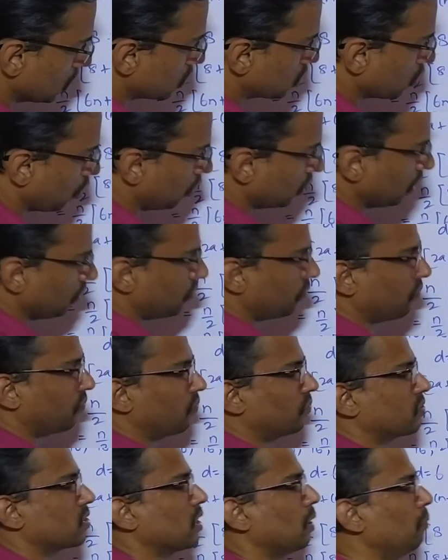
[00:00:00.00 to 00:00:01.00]
So the
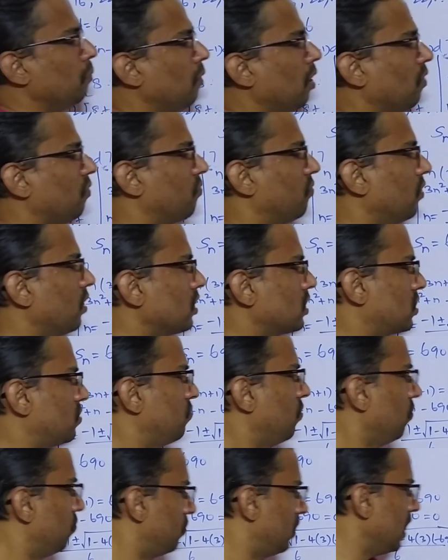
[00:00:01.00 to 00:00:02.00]
sum of first
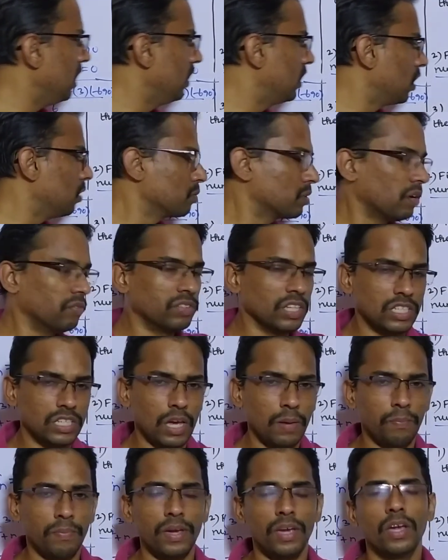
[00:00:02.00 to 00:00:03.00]
15 terms of this
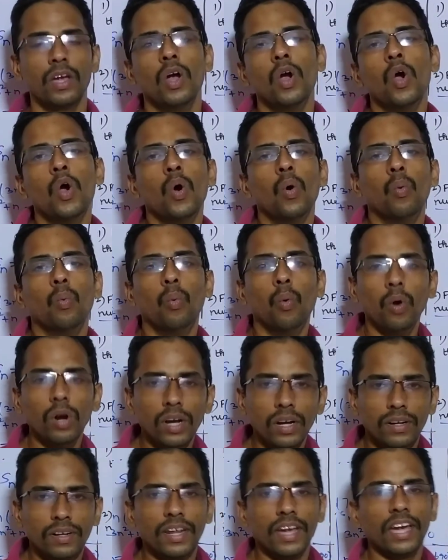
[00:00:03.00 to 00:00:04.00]
AP
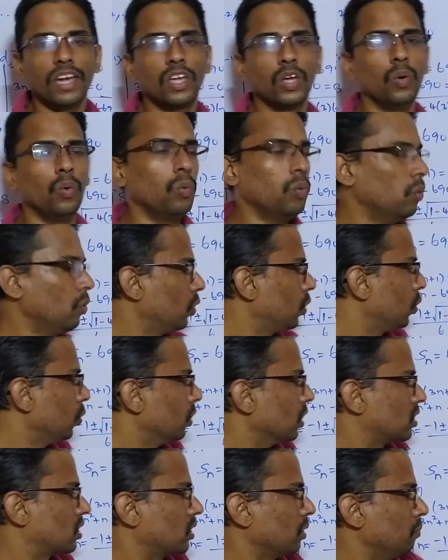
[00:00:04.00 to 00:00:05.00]
would take you to the
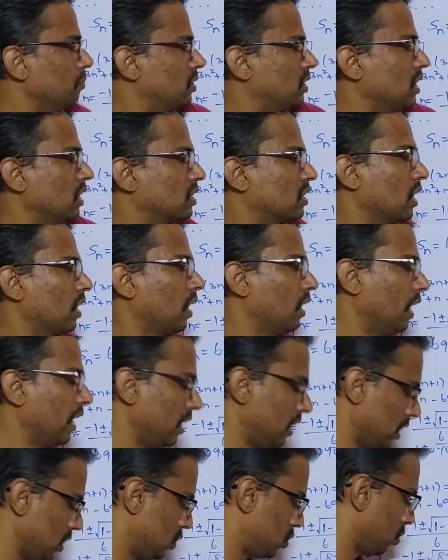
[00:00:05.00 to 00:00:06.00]
sum
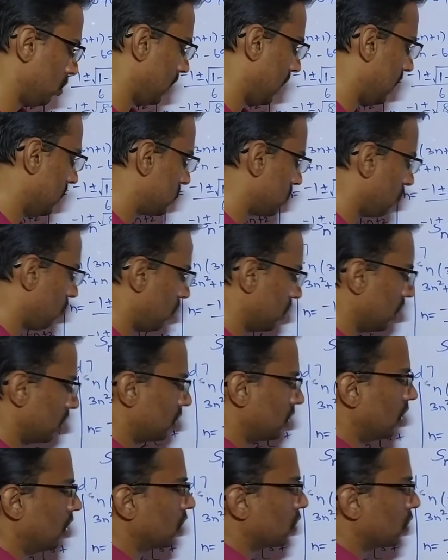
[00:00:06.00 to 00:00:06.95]
690. So the answer for the third